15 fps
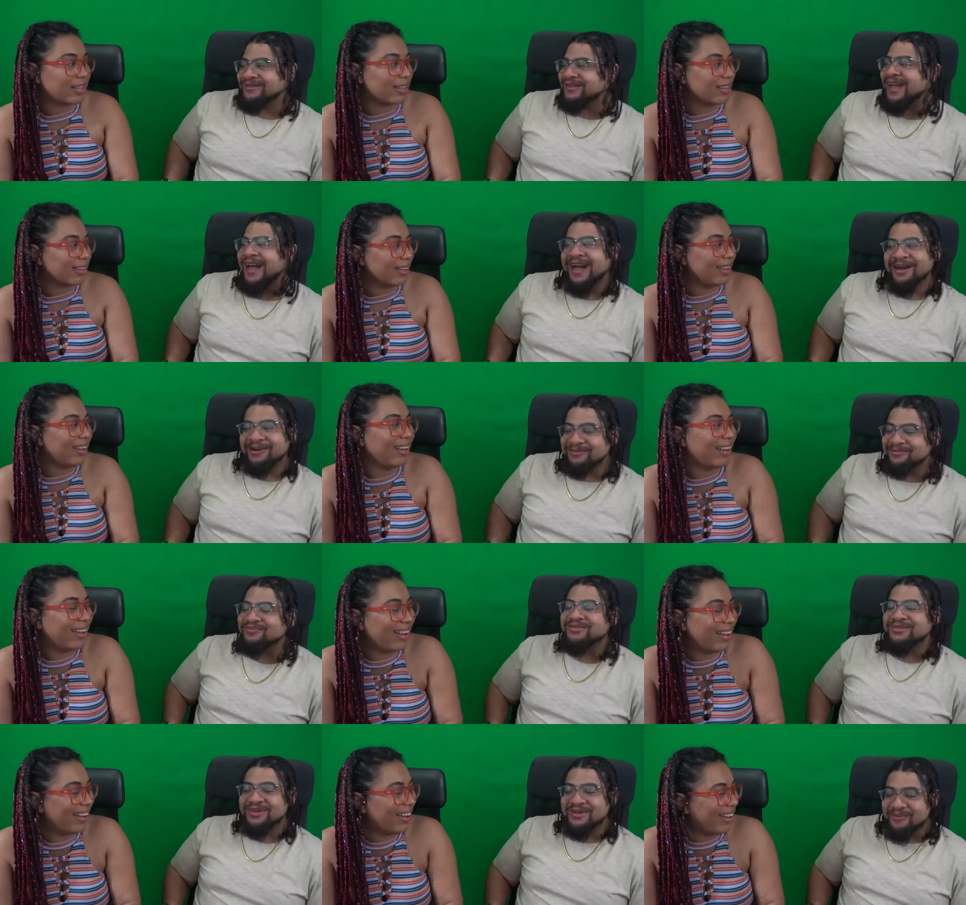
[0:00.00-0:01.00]
Speaker 1: eat it. Yeah.
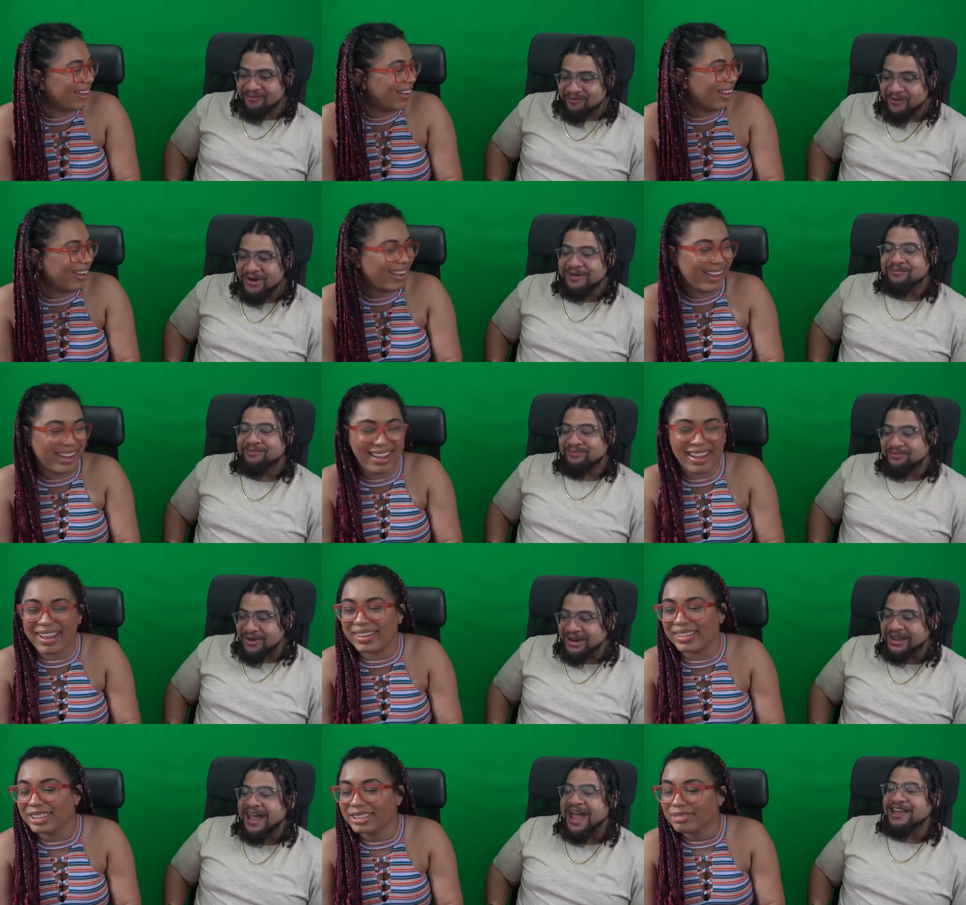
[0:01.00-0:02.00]
when,
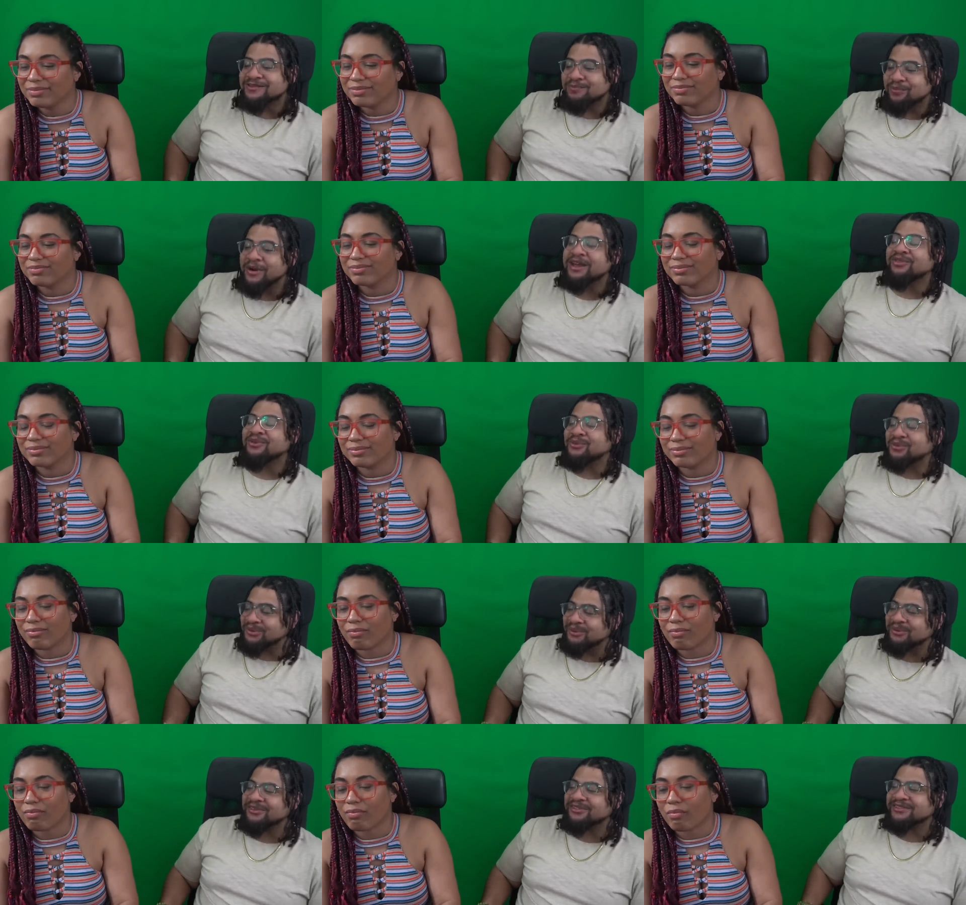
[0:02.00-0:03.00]
when Cats Break the
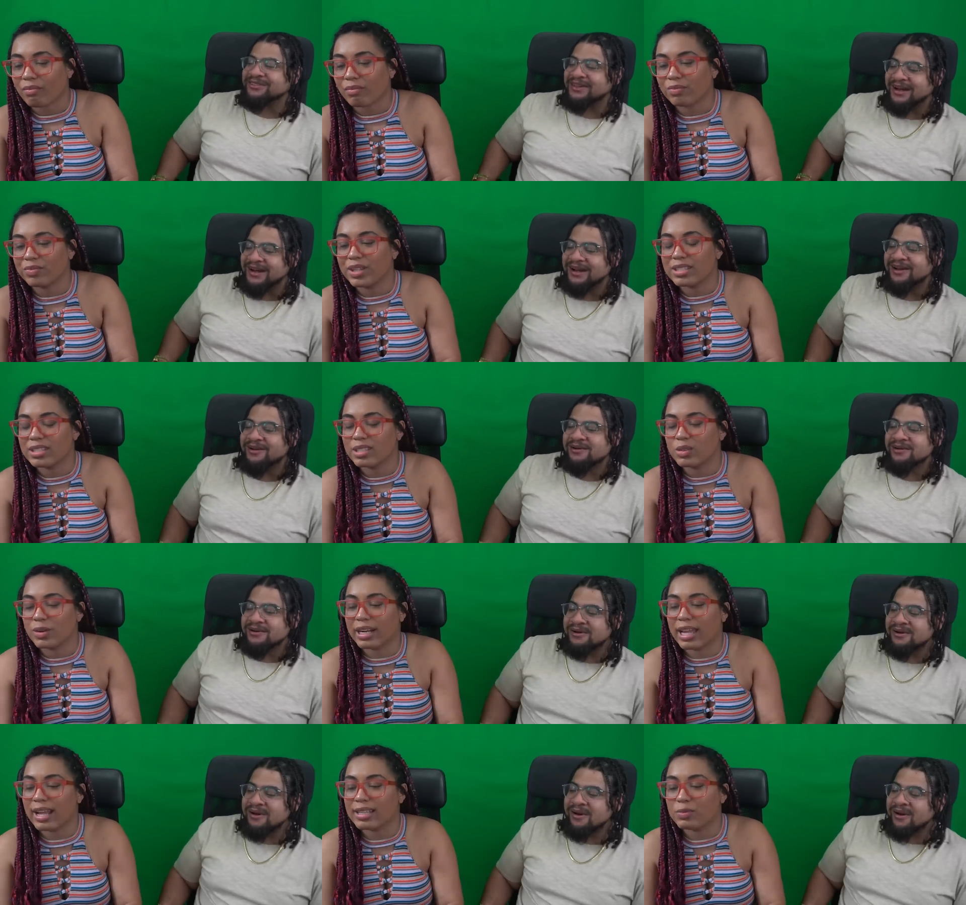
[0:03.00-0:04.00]
Rules.
Speaker 2: Uh, this is
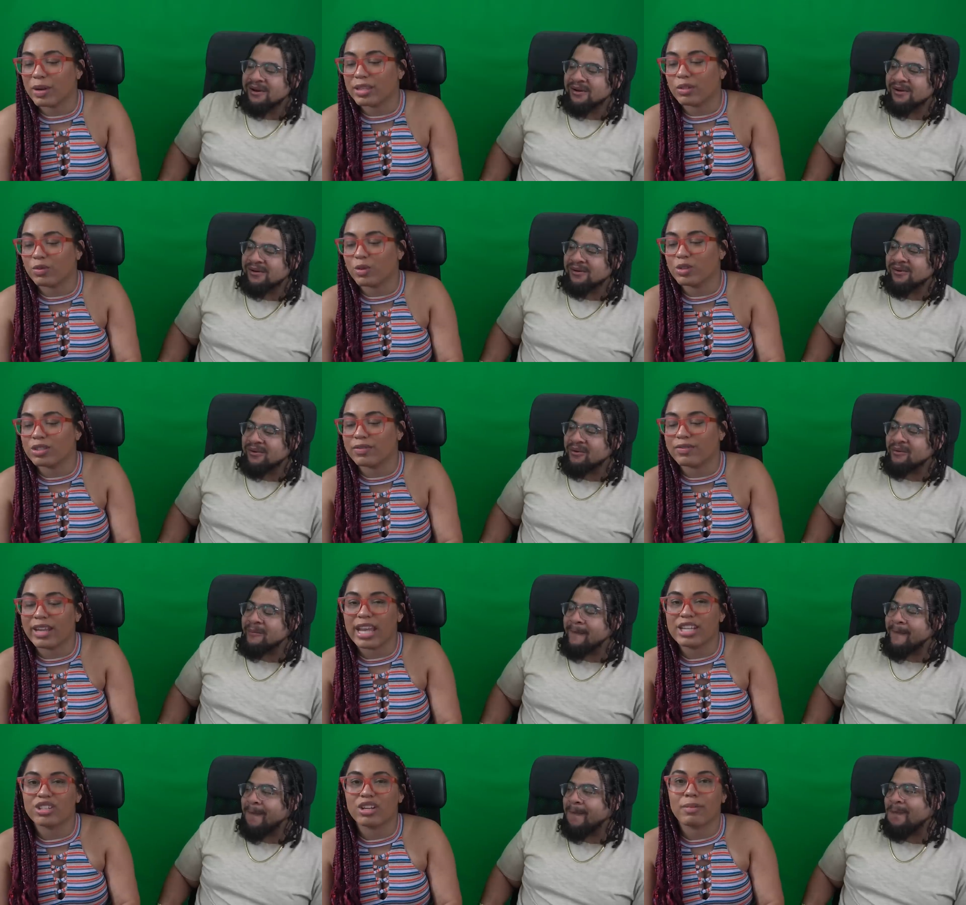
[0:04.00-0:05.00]
When Cats Break the Rules of
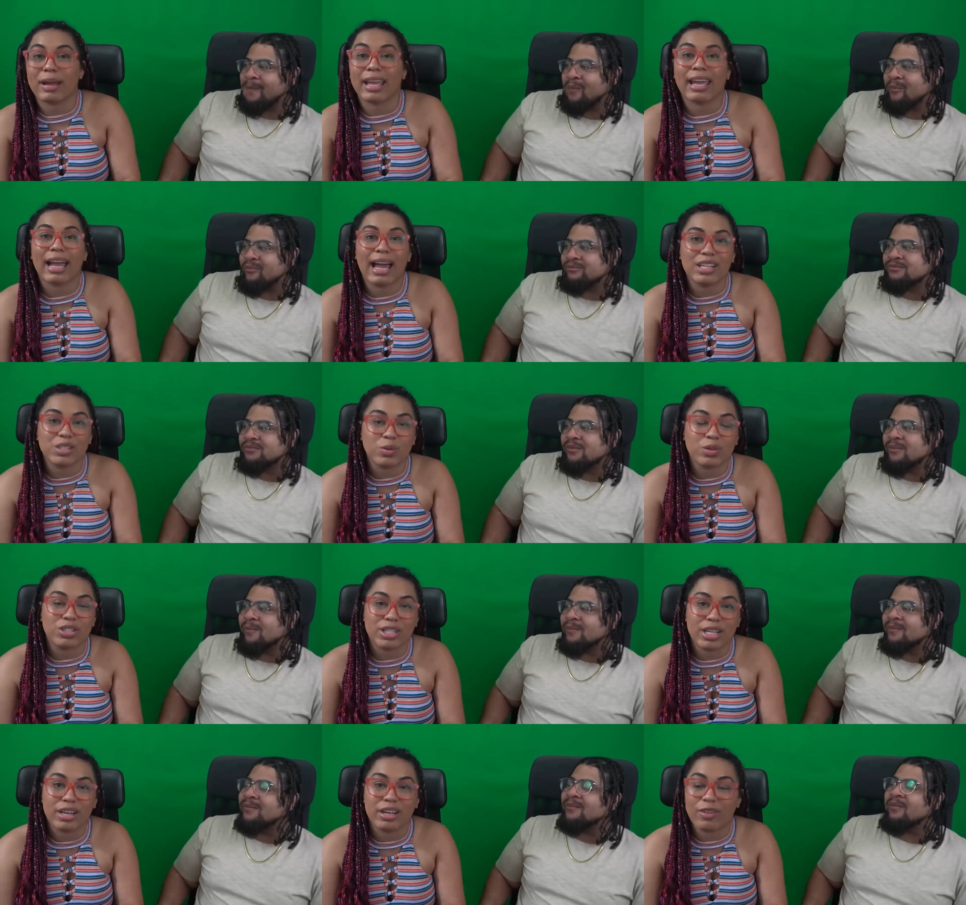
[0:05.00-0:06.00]
Nature by
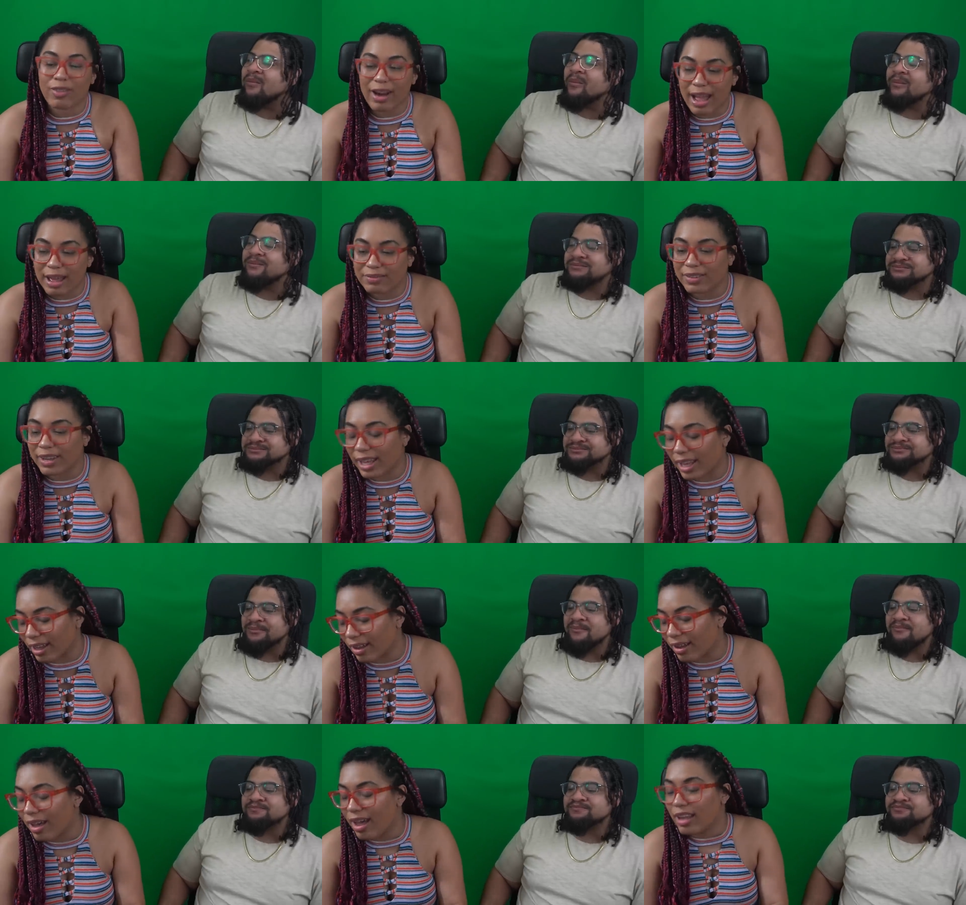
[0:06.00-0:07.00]
Casual
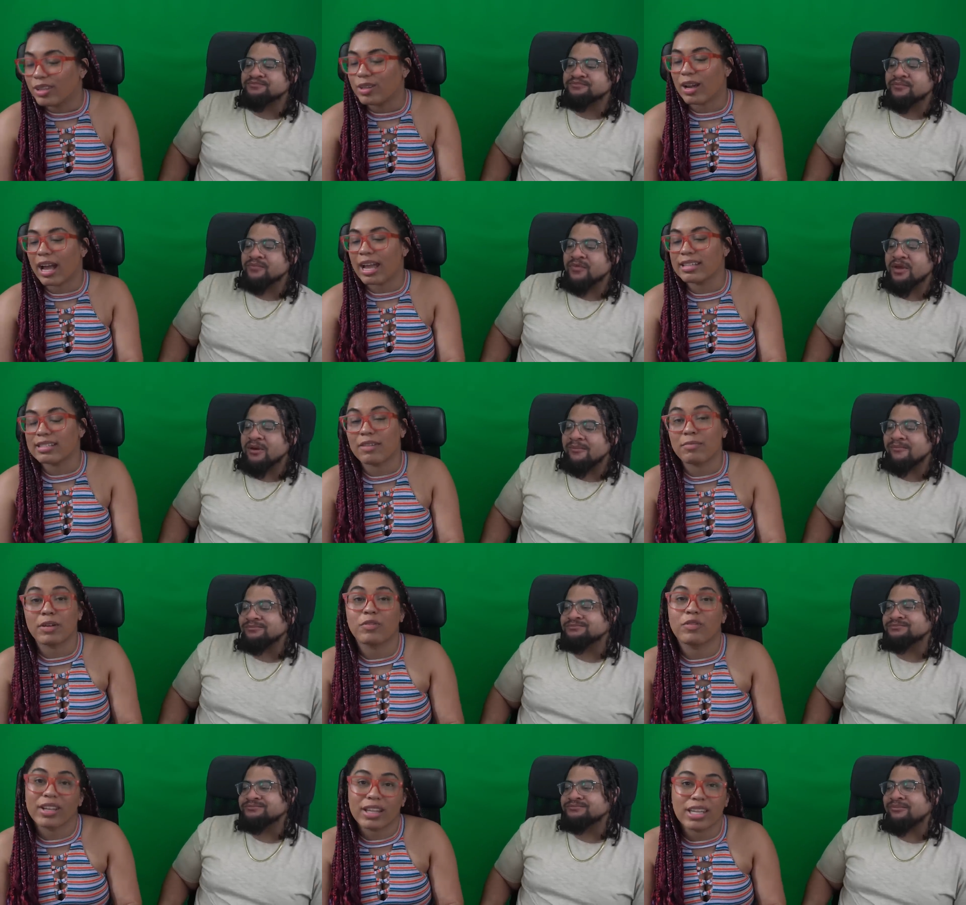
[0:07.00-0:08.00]
Geographic.
Speaker 1: Mm-hmm.
Speaker 2: You guys have
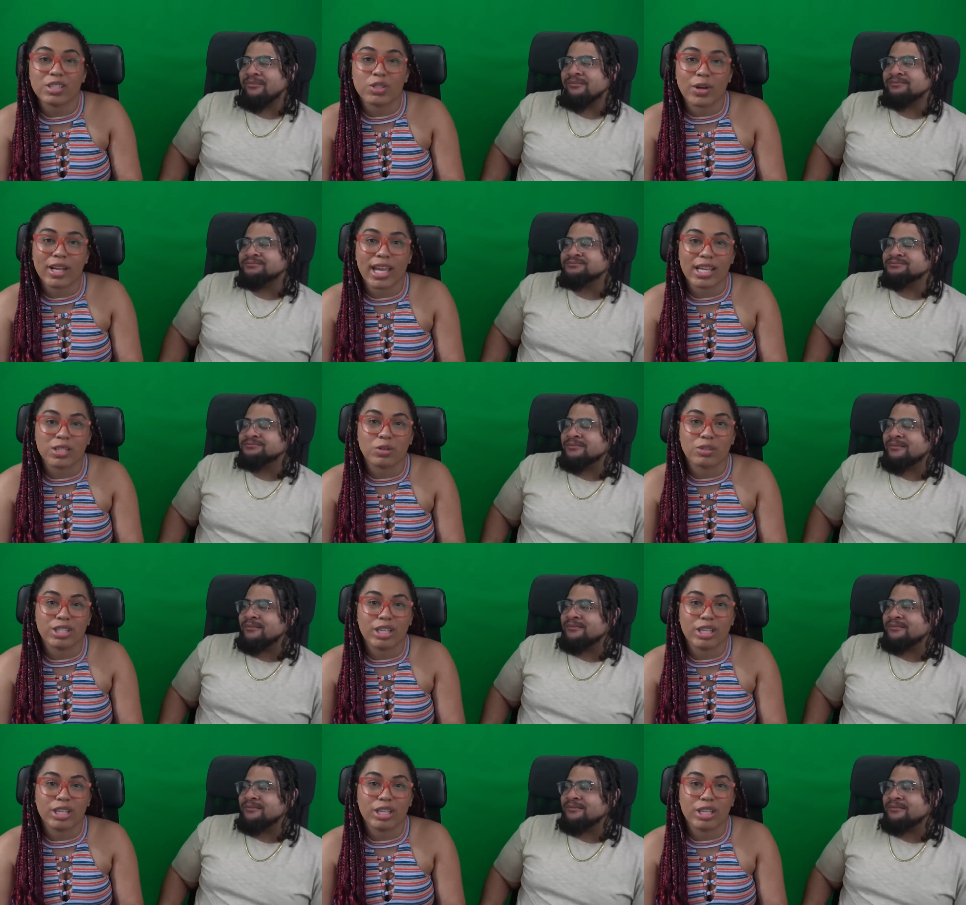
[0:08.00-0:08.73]
been really enjoying Casual